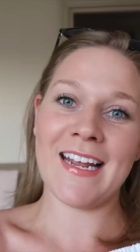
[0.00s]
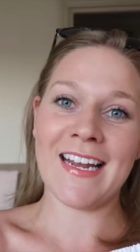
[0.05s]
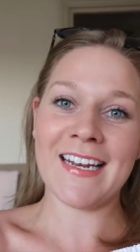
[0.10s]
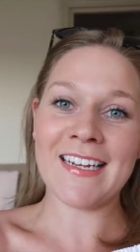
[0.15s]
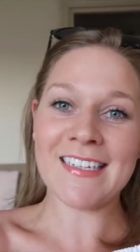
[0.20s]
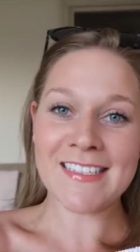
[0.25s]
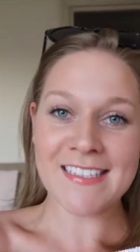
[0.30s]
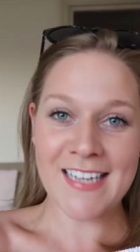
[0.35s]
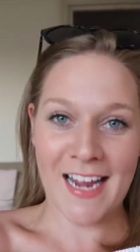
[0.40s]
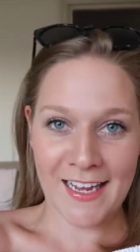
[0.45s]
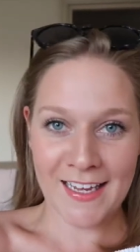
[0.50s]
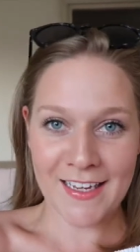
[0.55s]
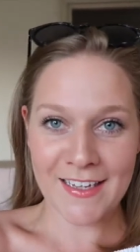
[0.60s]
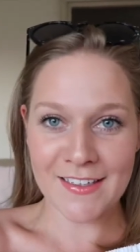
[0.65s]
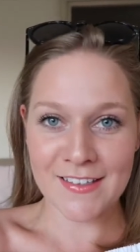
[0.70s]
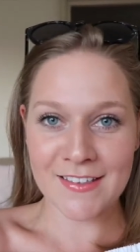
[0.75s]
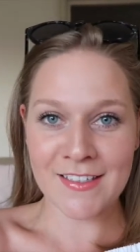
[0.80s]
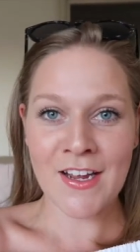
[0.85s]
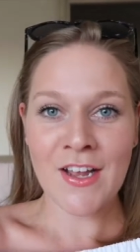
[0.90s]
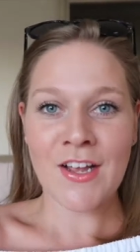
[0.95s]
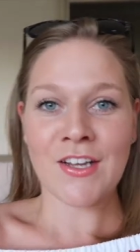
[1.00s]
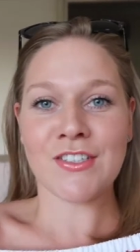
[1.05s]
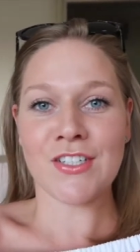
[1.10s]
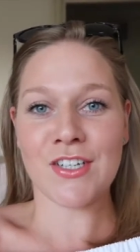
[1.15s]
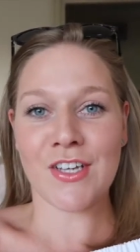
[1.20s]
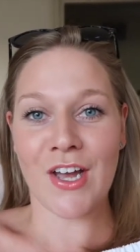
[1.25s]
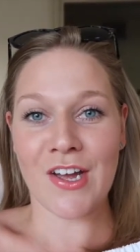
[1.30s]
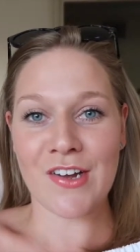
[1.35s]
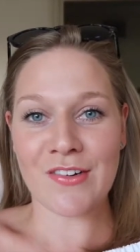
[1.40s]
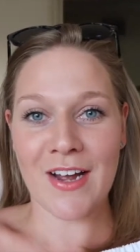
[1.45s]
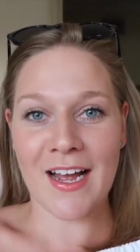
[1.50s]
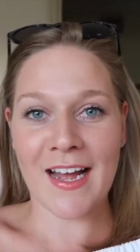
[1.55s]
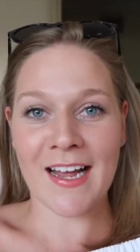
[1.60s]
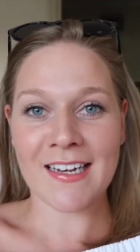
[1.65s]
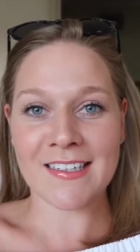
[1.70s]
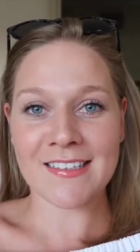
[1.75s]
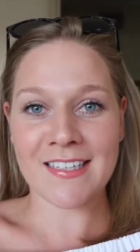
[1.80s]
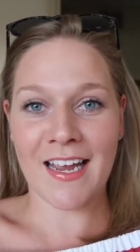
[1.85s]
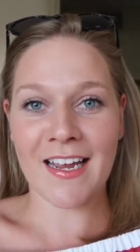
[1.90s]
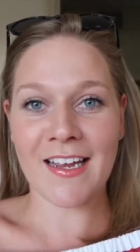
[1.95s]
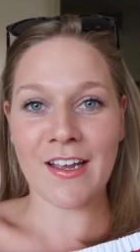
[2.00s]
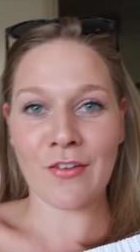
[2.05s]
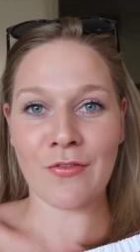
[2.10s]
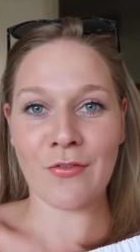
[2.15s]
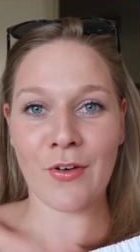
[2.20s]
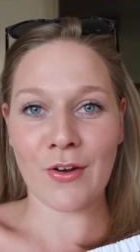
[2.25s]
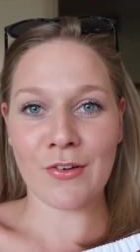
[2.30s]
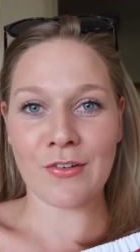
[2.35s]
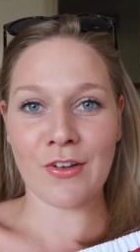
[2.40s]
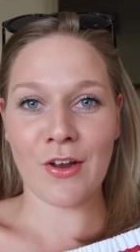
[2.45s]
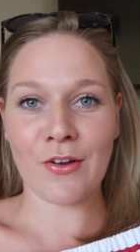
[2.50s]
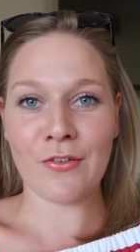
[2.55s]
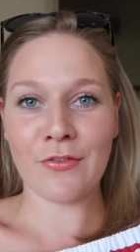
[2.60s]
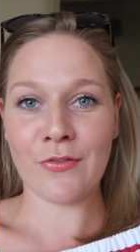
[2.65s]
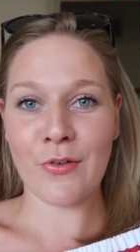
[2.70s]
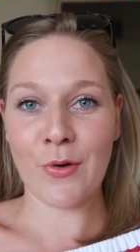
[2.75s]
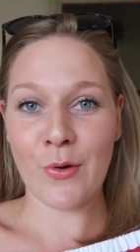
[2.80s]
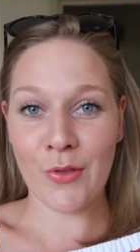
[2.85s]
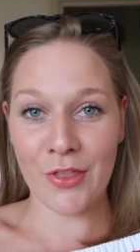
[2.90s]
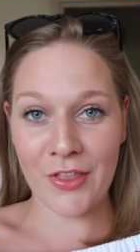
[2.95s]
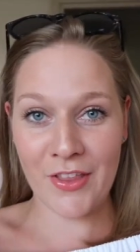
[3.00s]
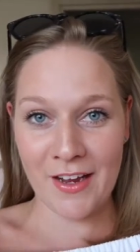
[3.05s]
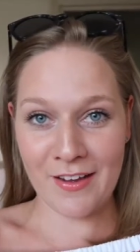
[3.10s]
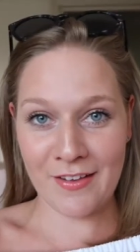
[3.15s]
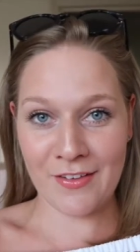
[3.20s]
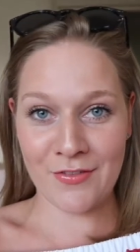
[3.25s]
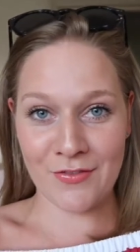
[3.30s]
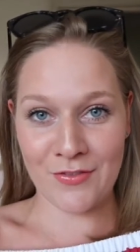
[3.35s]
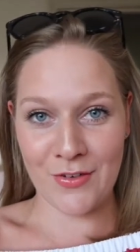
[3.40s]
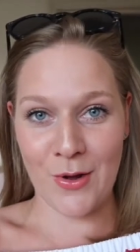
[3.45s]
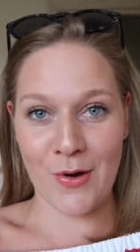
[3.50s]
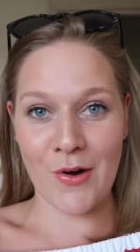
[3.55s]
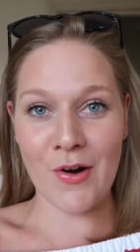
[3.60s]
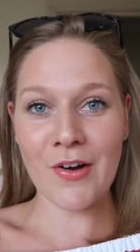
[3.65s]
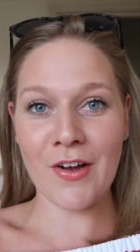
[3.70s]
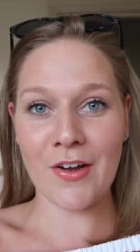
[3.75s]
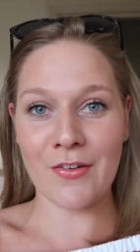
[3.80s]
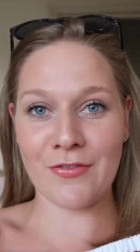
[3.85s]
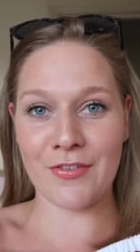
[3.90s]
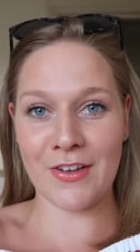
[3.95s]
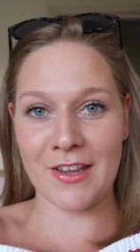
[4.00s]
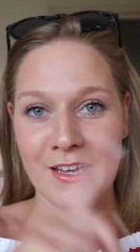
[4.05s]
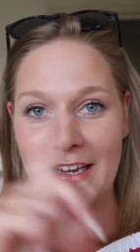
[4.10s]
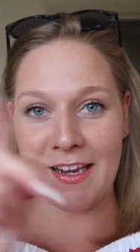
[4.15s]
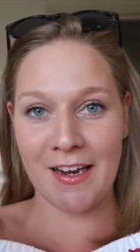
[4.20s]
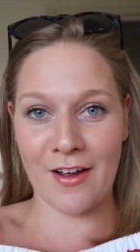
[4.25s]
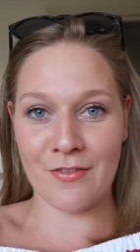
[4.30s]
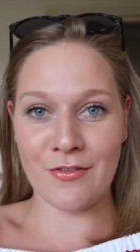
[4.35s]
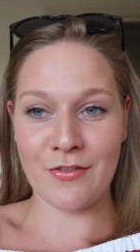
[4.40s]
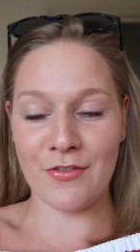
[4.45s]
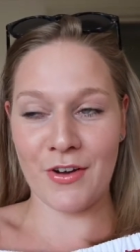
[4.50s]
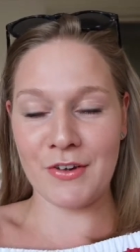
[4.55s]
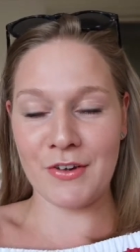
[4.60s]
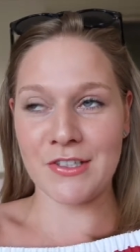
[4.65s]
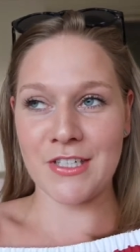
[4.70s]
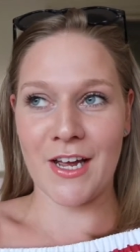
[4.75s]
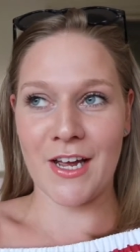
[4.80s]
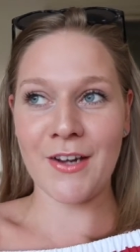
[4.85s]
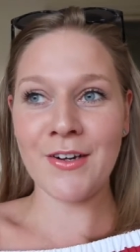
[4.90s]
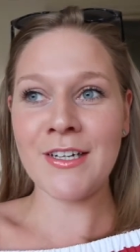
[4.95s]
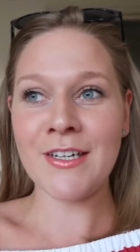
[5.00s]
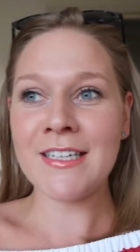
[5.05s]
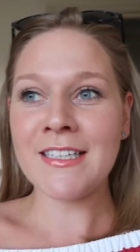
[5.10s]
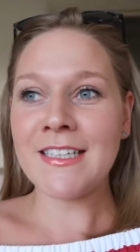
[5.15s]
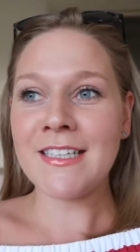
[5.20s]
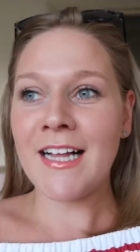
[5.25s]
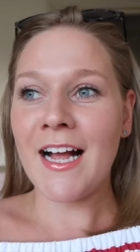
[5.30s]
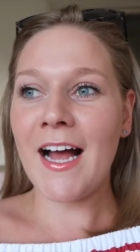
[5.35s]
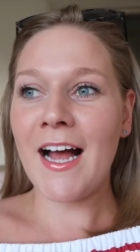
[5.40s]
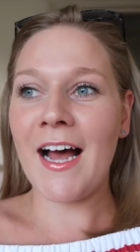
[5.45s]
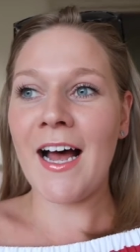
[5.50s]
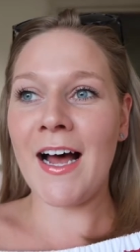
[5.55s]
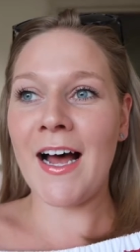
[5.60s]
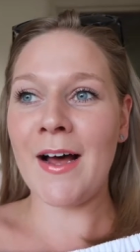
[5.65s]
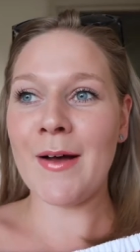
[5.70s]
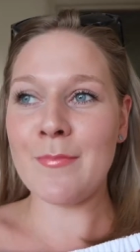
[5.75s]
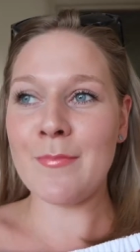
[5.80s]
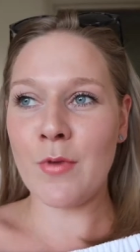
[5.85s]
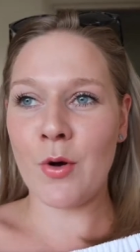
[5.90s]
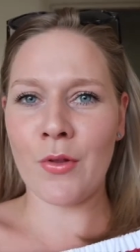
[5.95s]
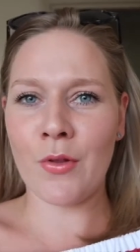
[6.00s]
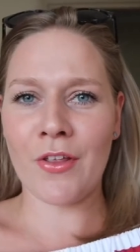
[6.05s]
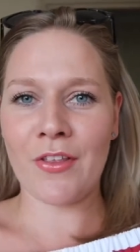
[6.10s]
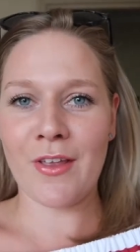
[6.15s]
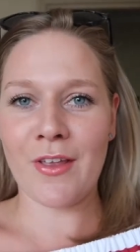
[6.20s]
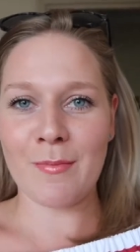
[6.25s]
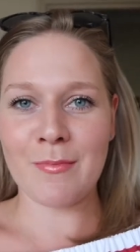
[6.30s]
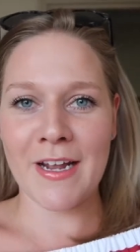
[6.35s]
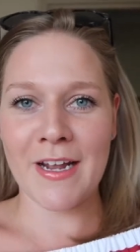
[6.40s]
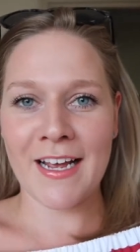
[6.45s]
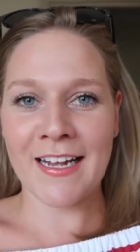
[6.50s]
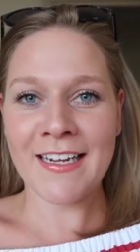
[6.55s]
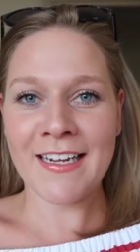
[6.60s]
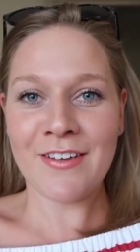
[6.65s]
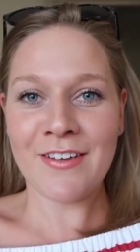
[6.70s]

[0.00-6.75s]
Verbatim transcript: in a second to go and take a photo for this vlog, for the cover photo. Um, or the thumbnail